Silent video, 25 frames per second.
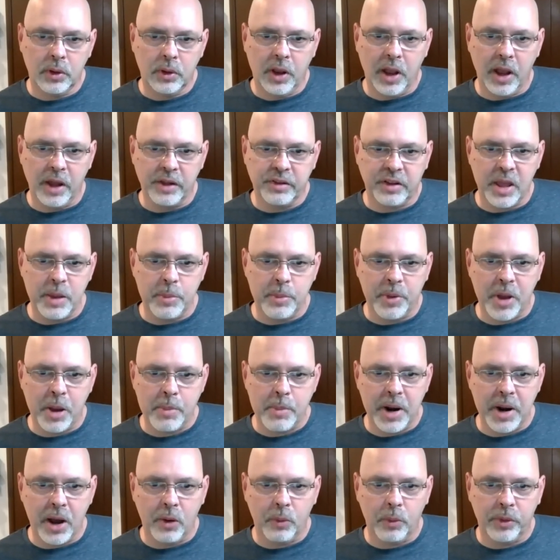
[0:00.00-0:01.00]
You guys keep
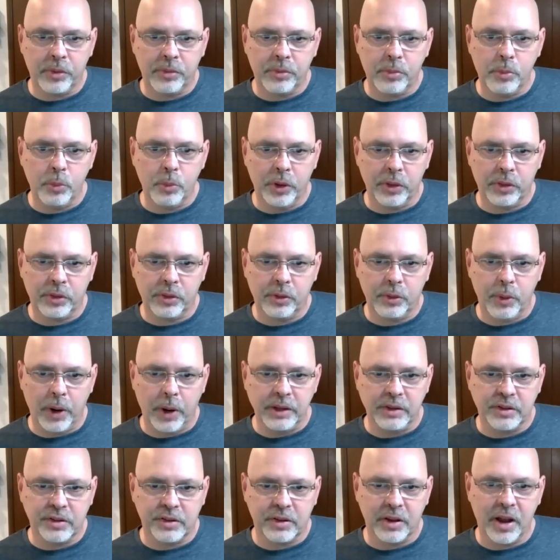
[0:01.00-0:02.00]
coming out with
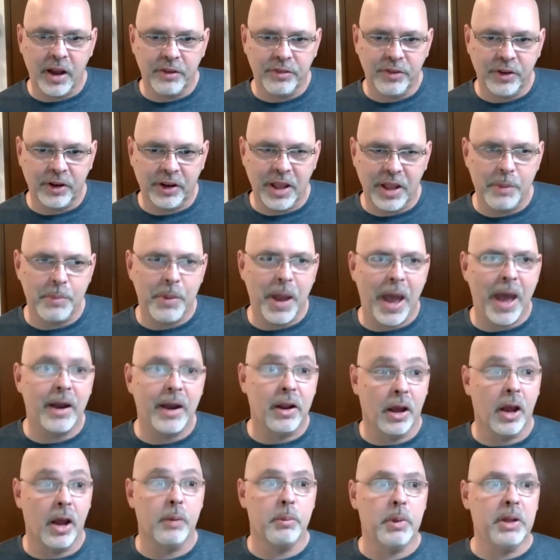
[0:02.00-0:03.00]
great stuff and keep
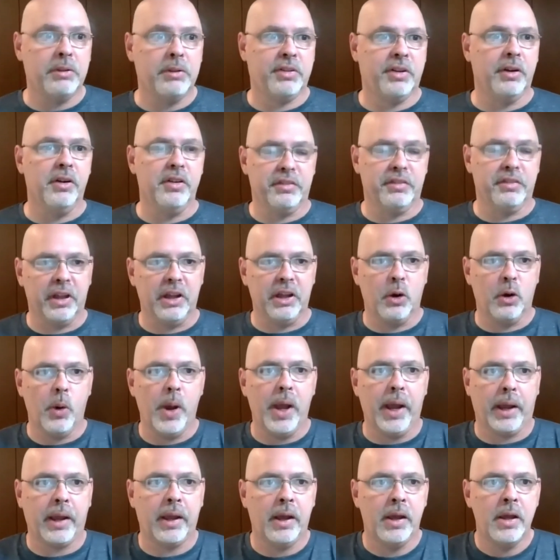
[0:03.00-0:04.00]
adding. I mean, seriously,
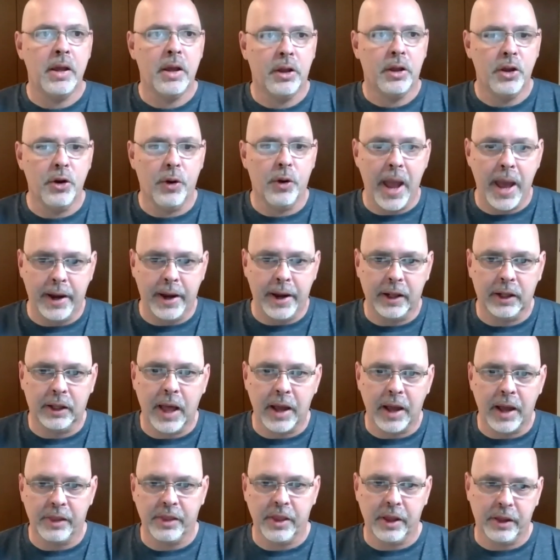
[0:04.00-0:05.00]
quick. You're adding a
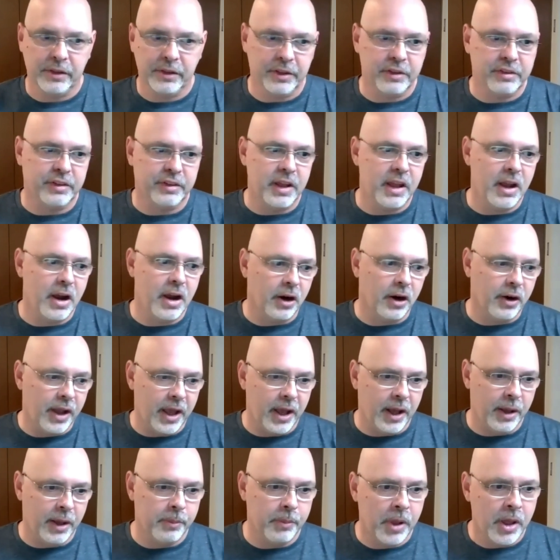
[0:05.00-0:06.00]
lot of things, the
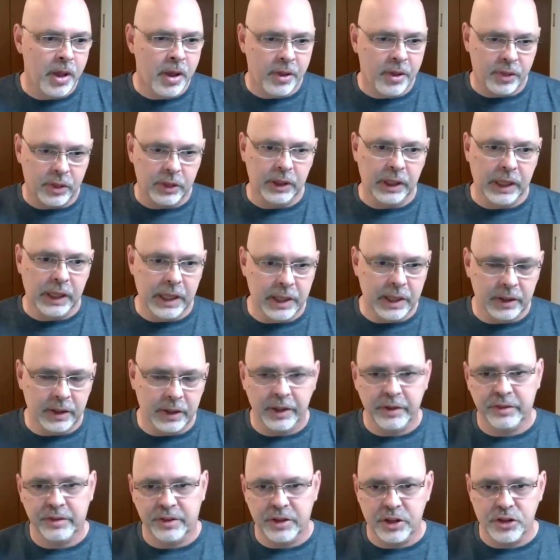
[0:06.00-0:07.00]
CRM, the
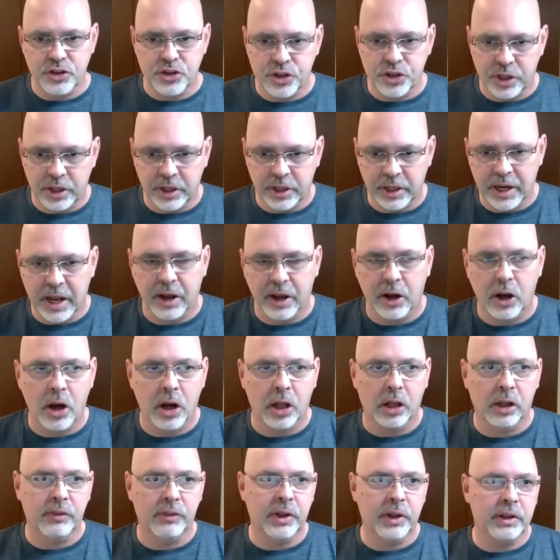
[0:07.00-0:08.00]
list engine, and
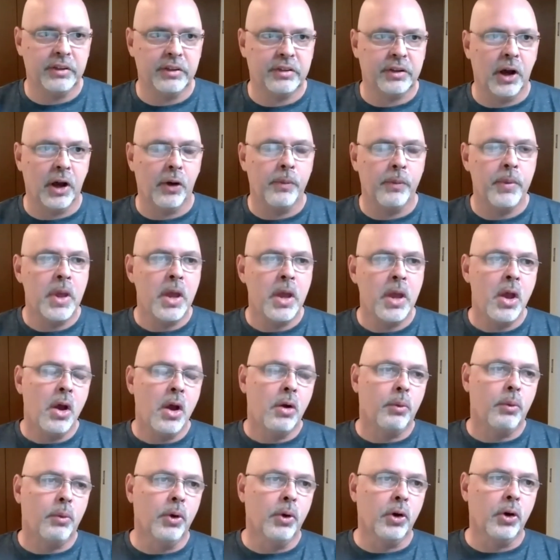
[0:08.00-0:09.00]
all of it. So
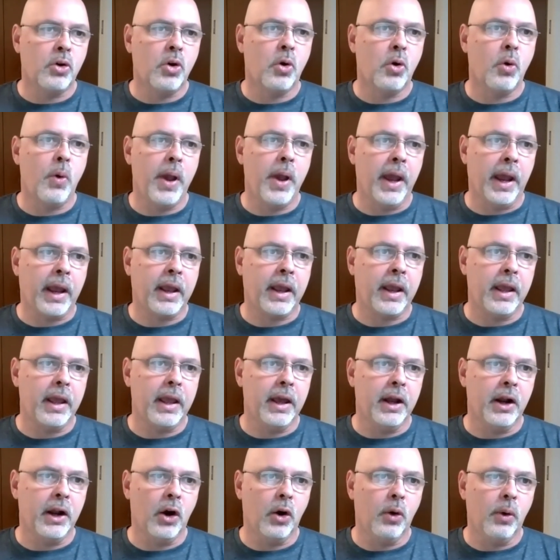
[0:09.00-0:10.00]
real quick,
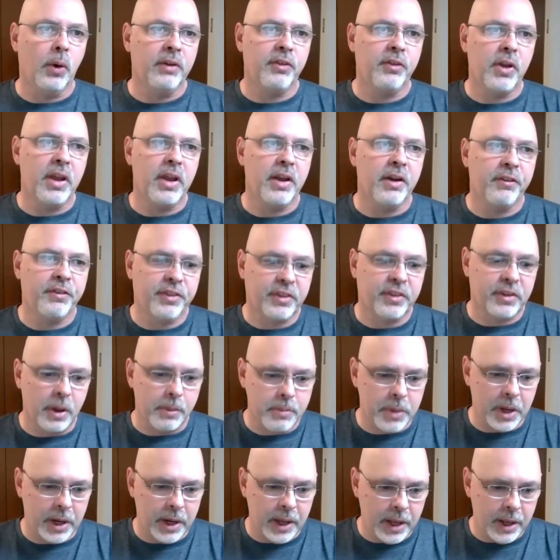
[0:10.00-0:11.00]
if
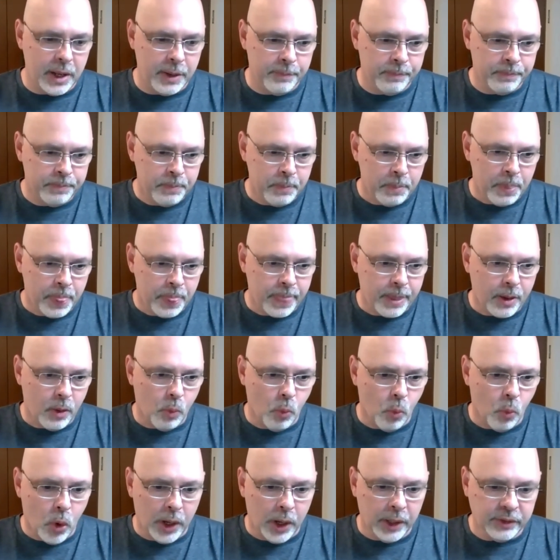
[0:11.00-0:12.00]
somebody
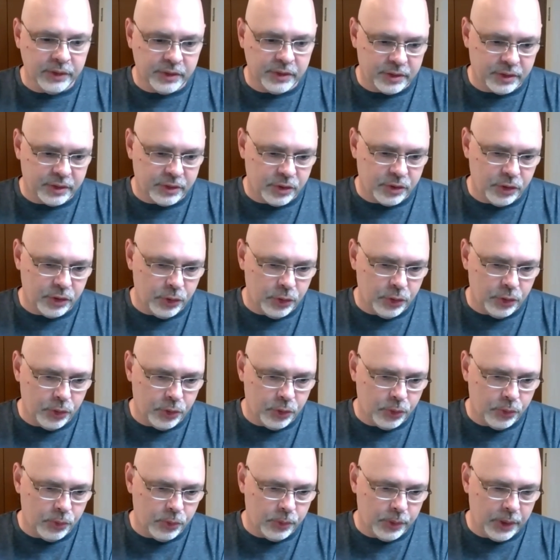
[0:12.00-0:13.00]
wants
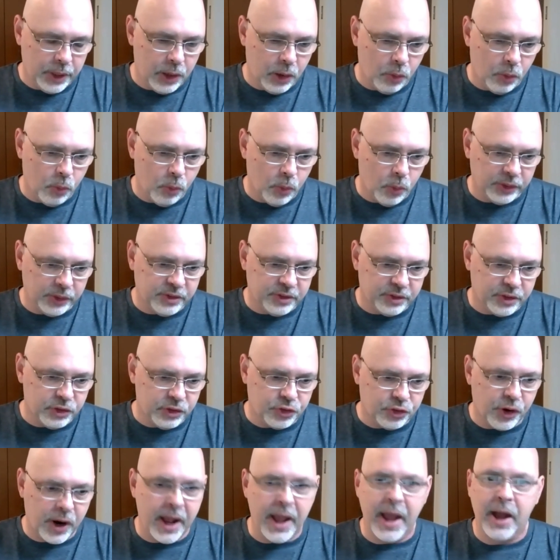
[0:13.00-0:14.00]
to
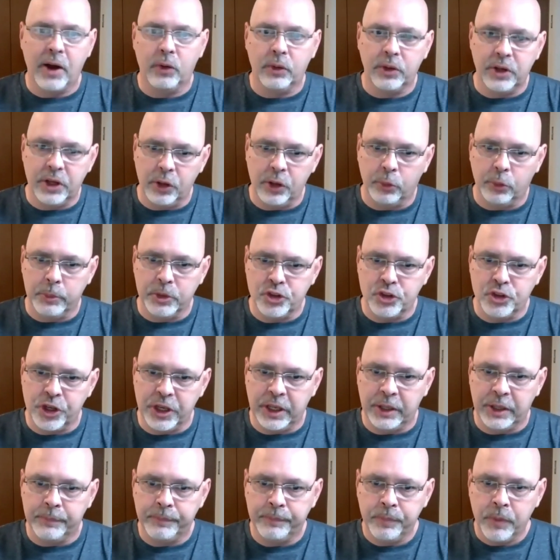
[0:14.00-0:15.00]
try out
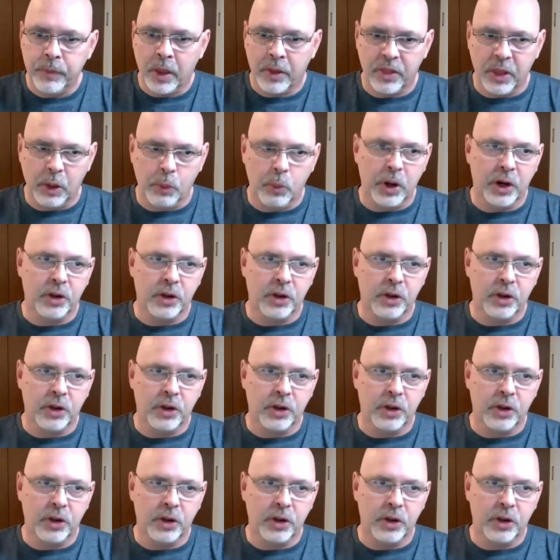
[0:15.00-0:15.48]
DealMachine, they